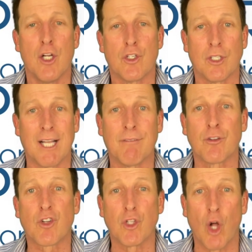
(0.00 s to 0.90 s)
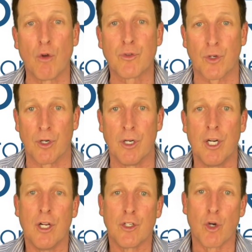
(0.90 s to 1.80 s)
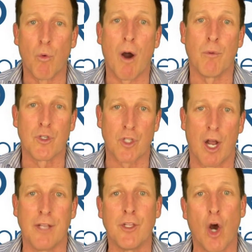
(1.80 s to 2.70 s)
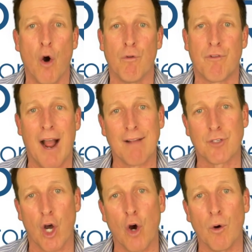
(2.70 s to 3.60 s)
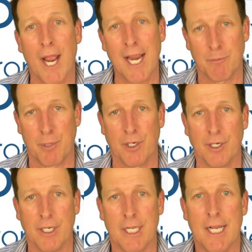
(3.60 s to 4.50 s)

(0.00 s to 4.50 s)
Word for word: to levels closer to what we saw in the 05 to 08 period.